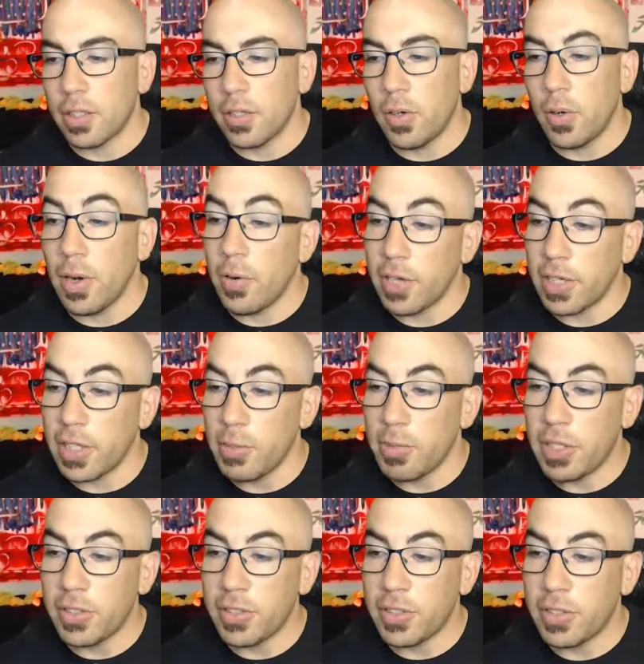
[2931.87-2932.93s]
Eric
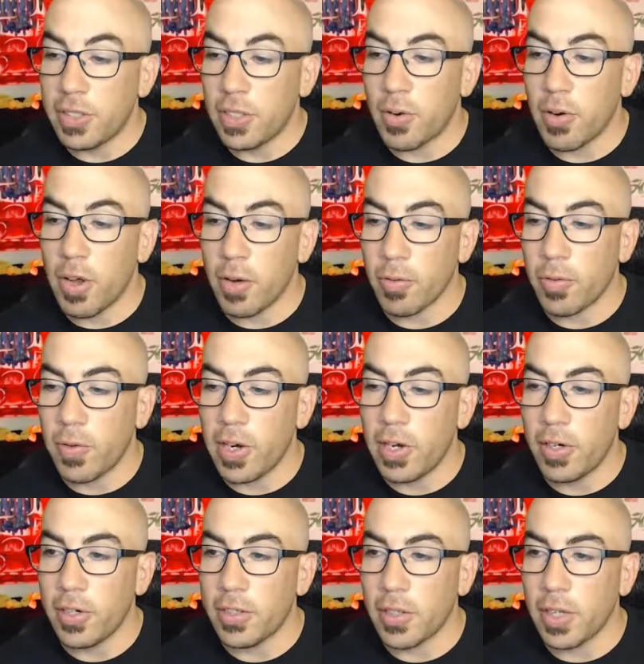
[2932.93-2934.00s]
Lehman uses the Corrado
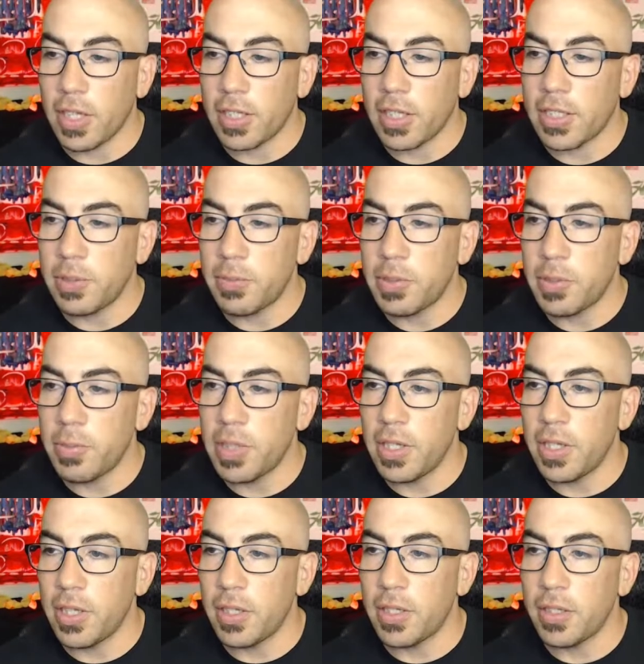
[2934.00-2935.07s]
300, so that seems to be
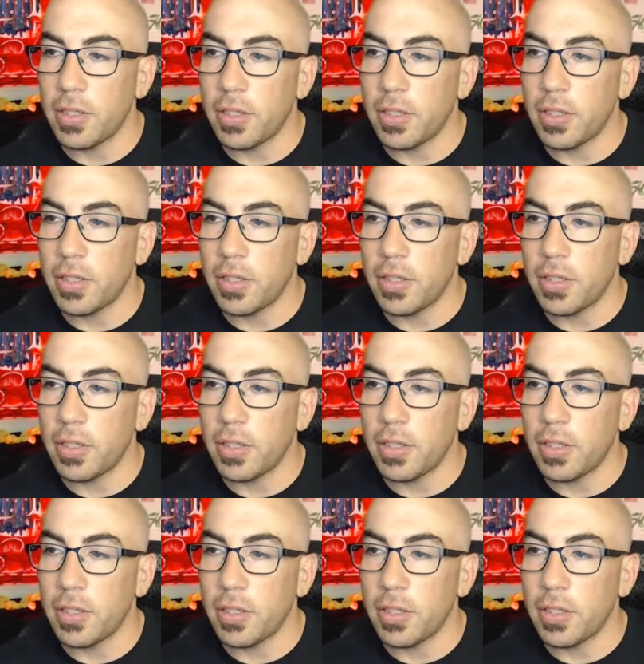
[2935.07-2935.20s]
the